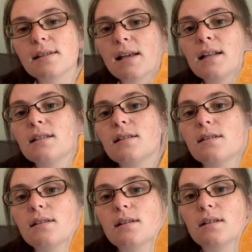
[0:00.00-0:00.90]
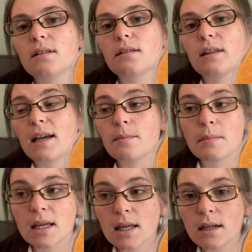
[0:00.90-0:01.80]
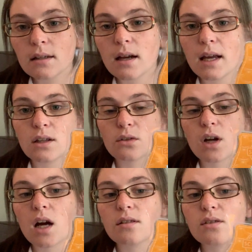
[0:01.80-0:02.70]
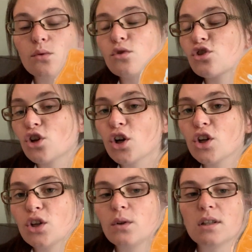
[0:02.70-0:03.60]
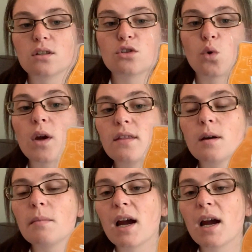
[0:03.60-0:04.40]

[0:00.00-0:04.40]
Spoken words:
scents like me and you're not so sure you'd enjoy them,